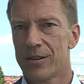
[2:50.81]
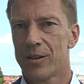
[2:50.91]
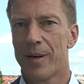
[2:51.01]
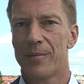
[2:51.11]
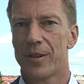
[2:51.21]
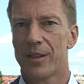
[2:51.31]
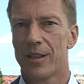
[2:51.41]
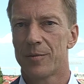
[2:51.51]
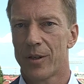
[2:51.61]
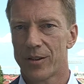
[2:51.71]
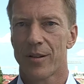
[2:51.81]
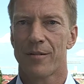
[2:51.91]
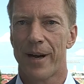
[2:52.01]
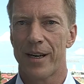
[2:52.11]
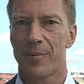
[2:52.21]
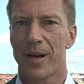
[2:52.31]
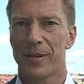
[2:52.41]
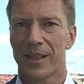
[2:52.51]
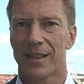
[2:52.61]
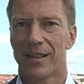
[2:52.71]
TUM employees, but also the wider
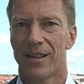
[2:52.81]
public.